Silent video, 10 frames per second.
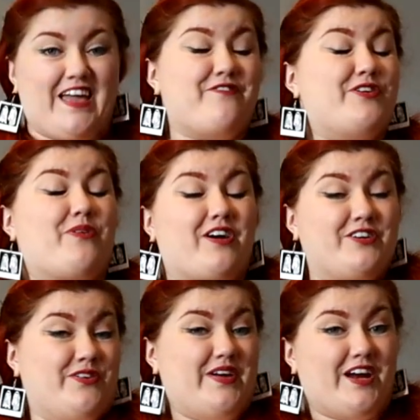If you are
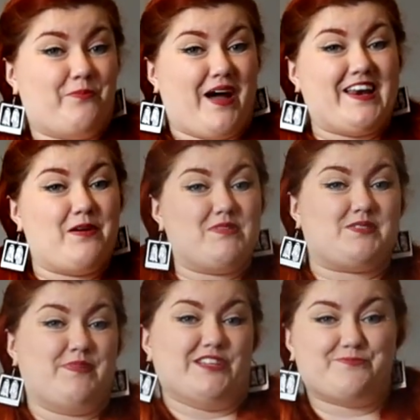new here, my name
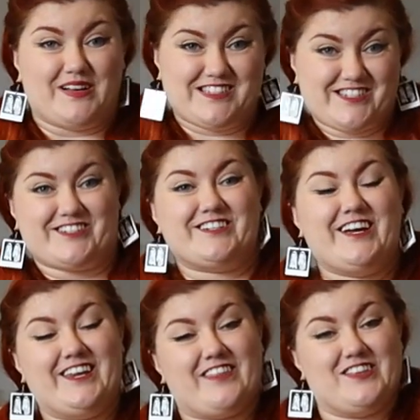is Midge Munster,
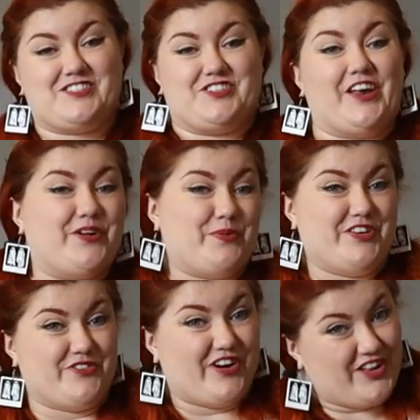and on this channel we
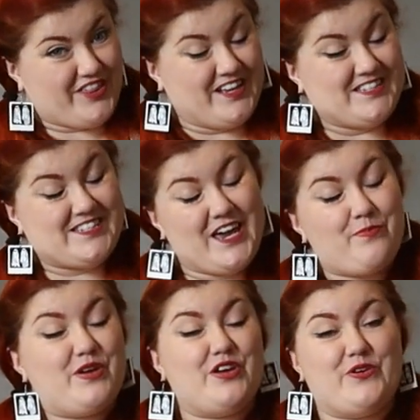do all things
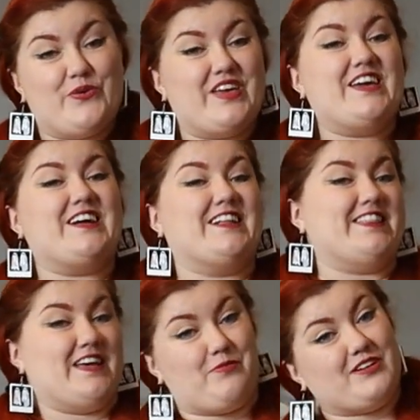campy, kooky,
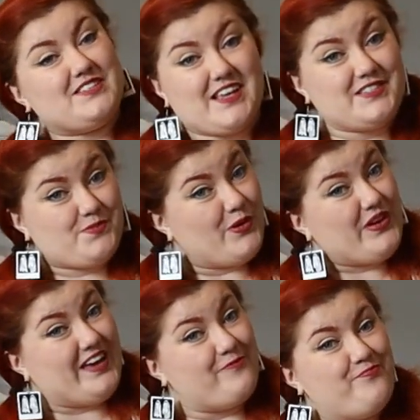glamorous, and
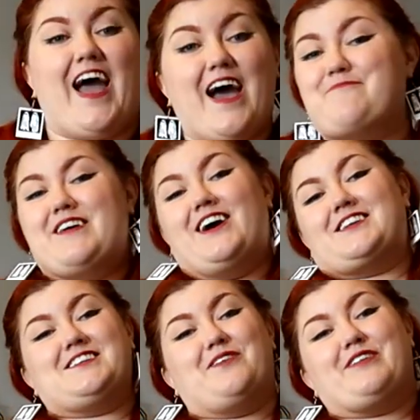spooky. Happy
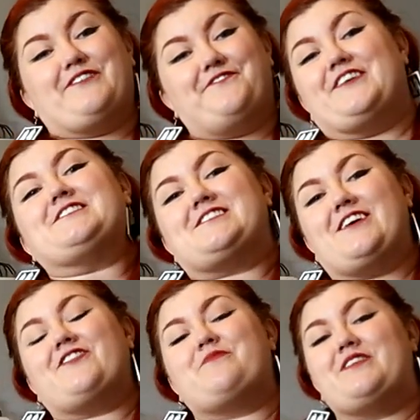October 1st,
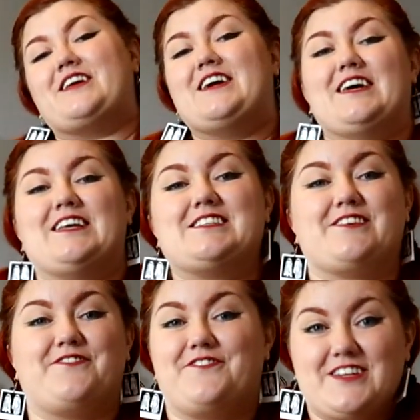everybody! It is
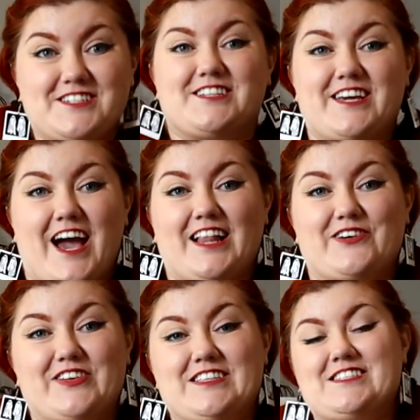officially
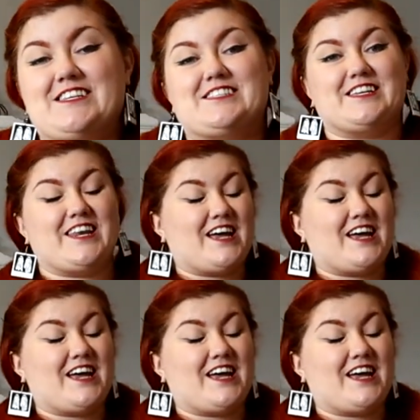Halloween season.